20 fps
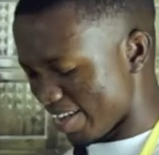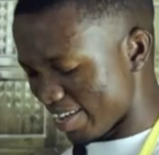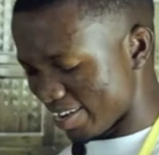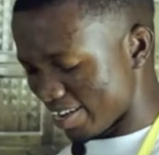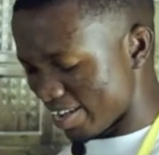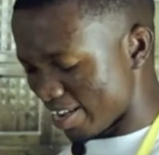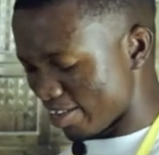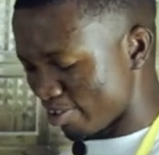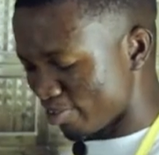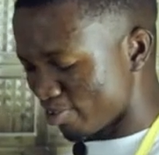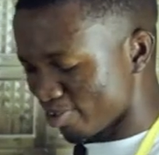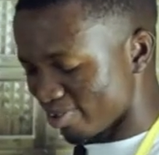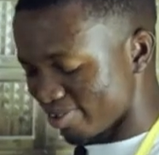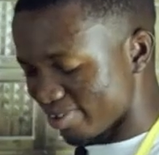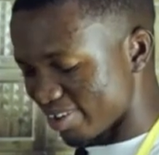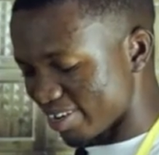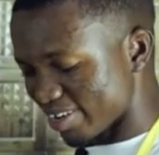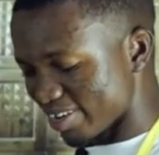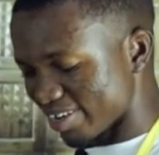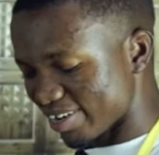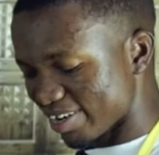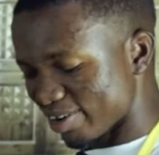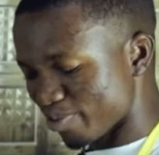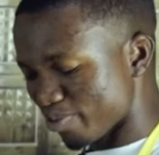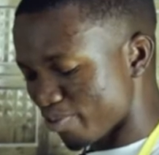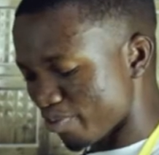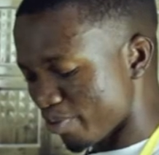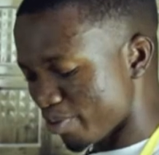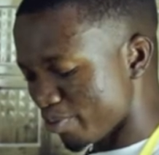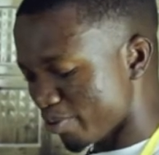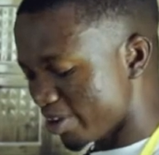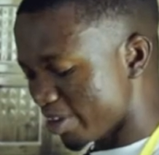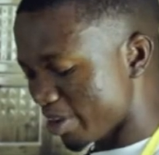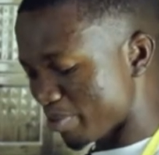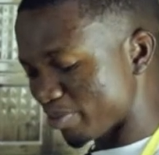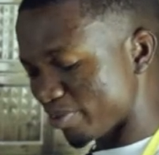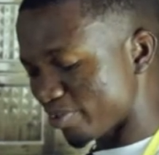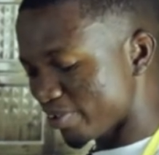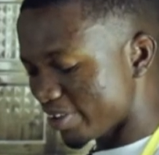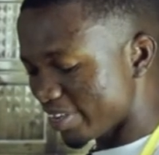And I thought, with what
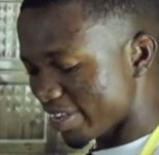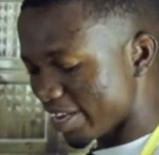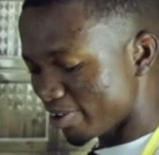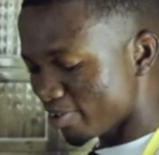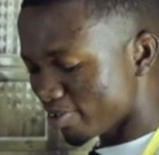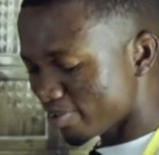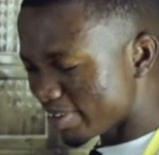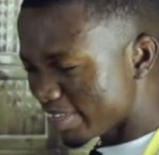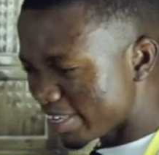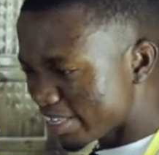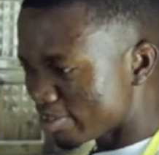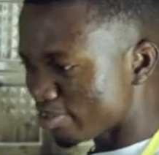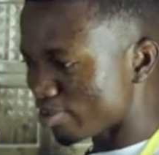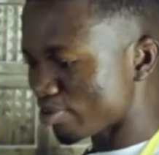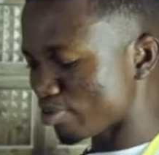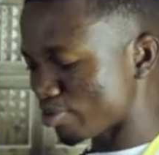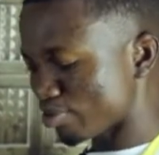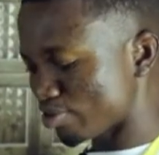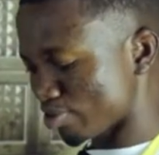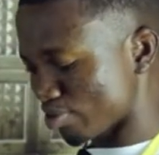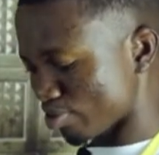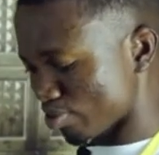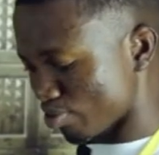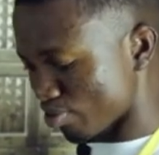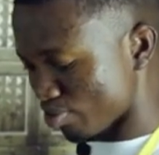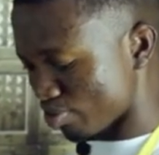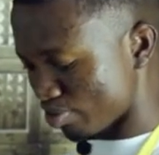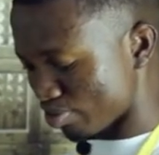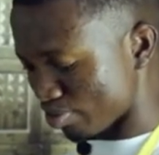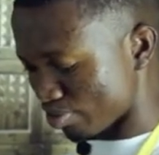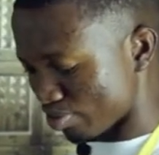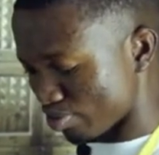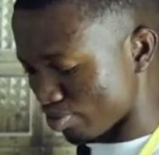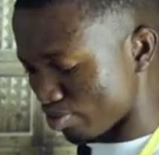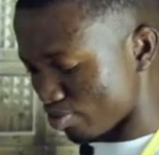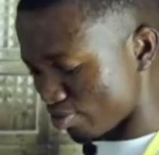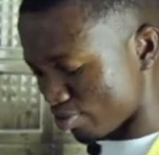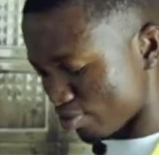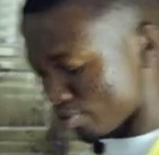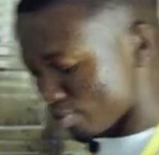I'm doing, I don't need to go to school
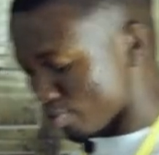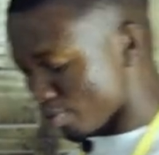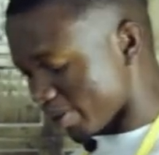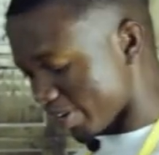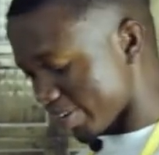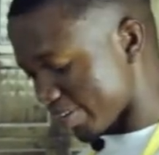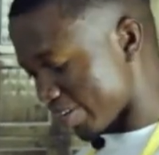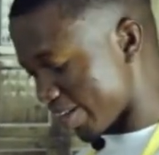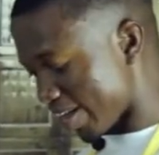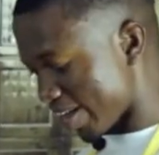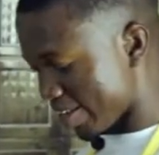to do it.